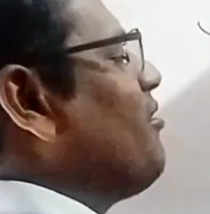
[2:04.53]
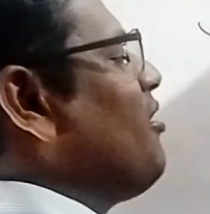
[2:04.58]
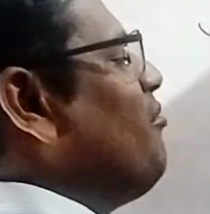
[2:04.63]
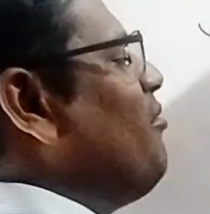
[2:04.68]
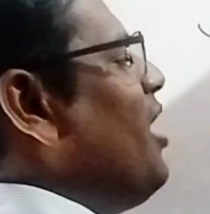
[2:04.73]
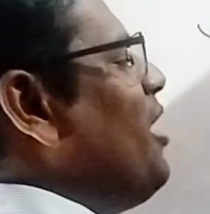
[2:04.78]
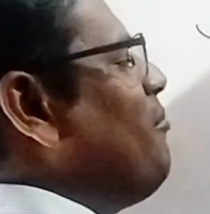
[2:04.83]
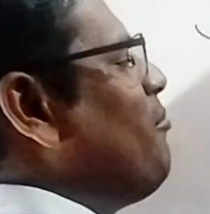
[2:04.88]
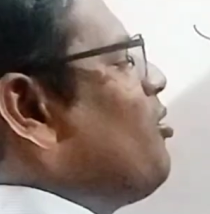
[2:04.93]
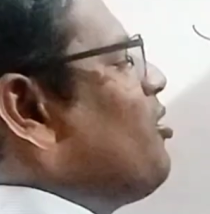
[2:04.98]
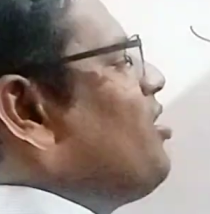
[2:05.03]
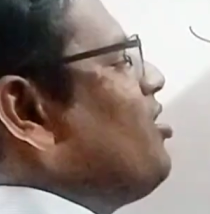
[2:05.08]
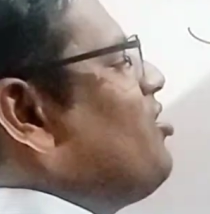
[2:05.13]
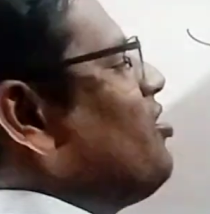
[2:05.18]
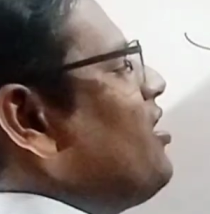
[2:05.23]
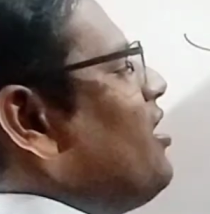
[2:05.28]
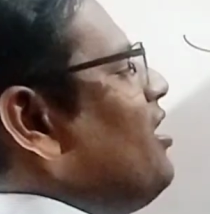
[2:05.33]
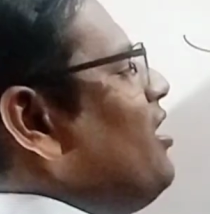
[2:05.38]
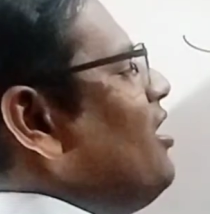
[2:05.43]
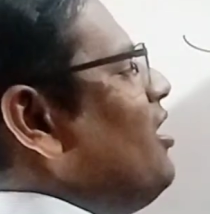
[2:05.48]
from high
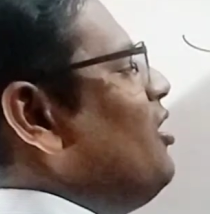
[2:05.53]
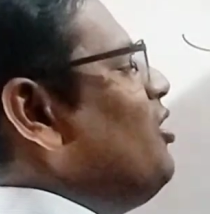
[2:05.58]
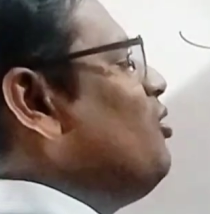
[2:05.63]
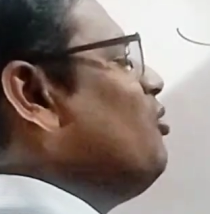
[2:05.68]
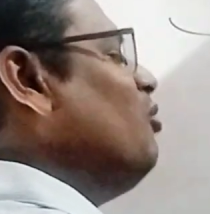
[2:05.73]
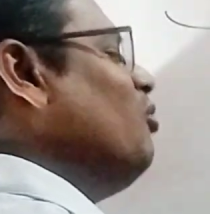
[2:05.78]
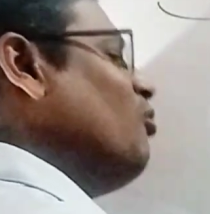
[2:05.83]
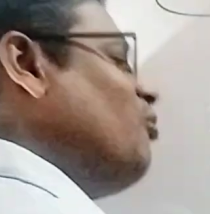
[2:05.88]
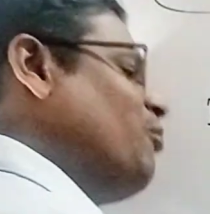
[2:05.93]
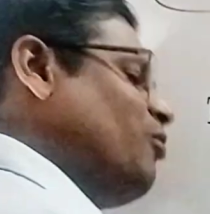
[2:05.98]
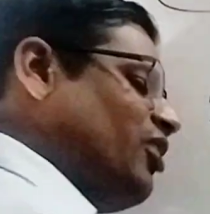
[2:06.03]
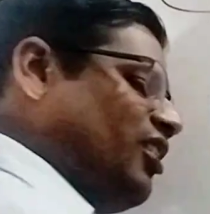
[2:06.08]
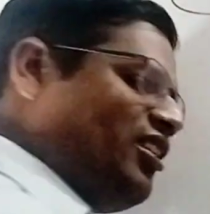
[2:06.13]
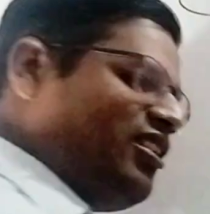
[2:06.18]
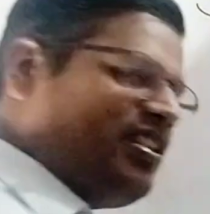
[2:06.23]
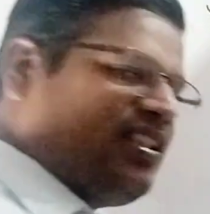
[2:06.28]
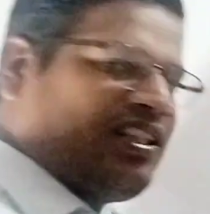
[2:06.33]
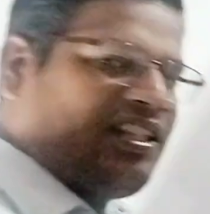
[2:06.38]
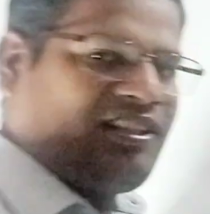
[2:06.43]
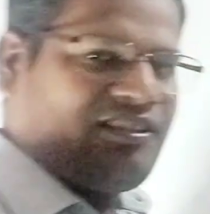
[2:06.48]
potential to low
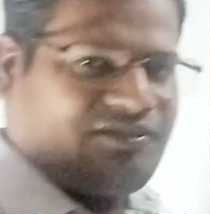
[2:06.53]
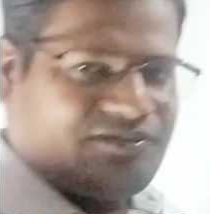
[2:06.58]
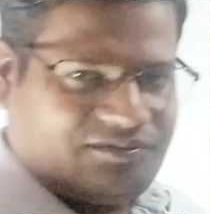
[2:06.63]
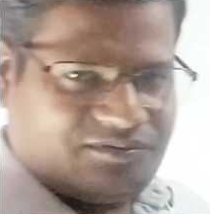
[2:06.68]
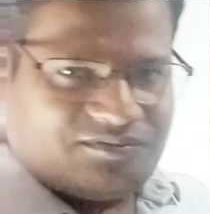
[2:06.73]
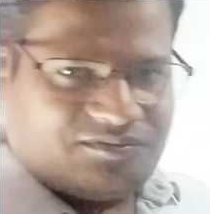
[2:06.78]
potential.